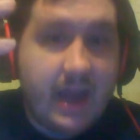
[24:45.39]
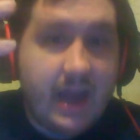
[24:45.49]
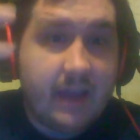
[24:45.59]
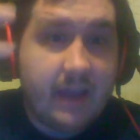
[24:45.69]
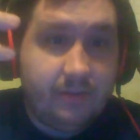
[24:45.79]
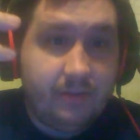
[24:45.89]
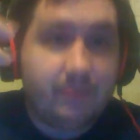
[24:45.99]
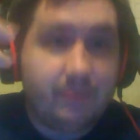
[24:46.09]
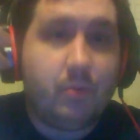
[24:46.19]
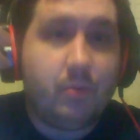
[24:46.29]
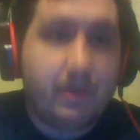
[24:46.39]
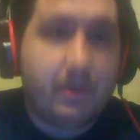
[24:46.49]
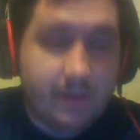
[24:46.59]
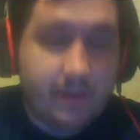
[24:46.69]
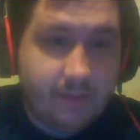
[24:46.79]
and I can lose it
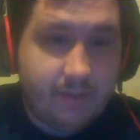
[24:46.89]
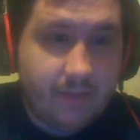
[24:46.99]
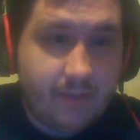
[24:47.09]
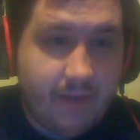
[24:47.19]
quite quickly